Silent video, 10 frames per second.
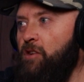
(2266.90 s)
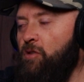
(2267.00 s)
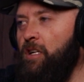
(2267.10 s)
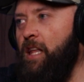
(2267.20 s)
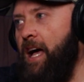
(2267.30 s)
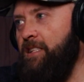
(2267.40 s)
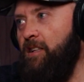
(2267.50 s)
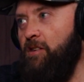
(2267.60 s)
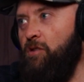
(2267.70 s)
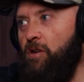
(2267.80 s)
You're in
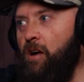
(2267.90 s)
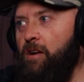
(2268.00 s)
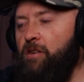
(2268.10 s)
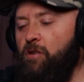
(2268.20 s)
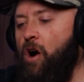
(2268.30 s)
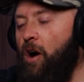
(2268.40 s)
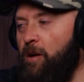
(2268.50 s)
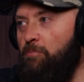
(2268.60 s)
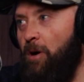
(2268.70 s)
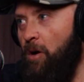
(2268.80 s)
Alaska. You're
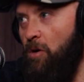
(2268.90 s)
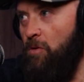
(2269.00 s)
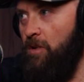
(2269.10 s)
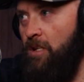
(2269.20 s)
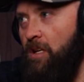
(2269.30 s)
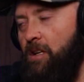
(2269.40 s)
on a boat.